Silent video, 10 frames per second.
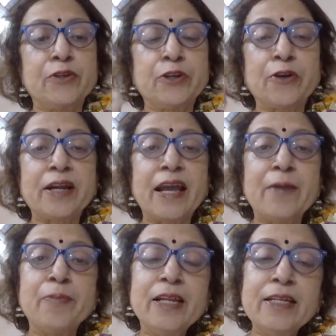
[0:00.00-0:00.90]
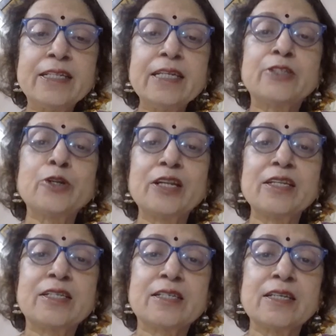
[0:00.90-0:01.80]
your ability to
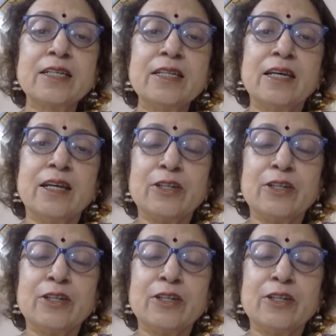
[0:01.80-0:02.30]
listen